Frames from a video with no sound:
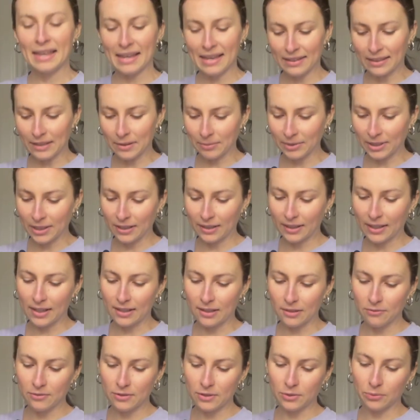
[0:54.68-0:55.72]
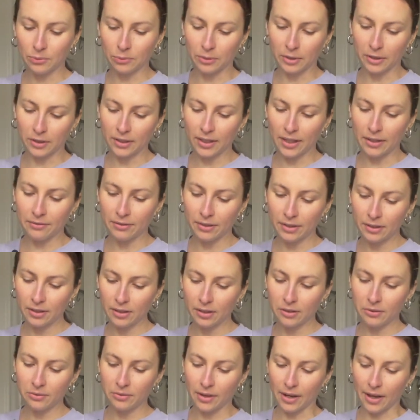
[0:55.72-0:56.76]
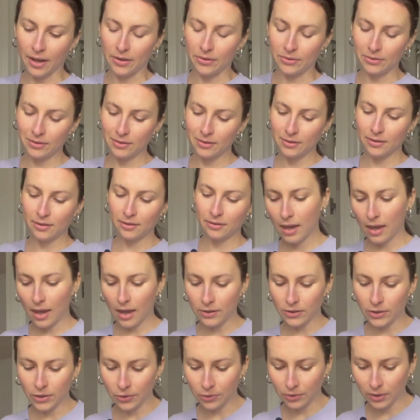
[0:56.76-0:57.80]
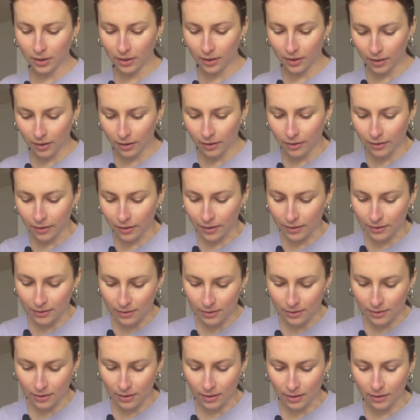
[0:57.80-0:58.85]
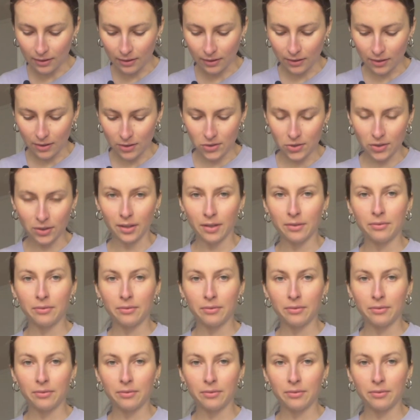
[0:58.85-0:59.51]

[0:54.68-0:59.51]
And I'm gonna kind of swirl everything around, and you'll hear and see that the chili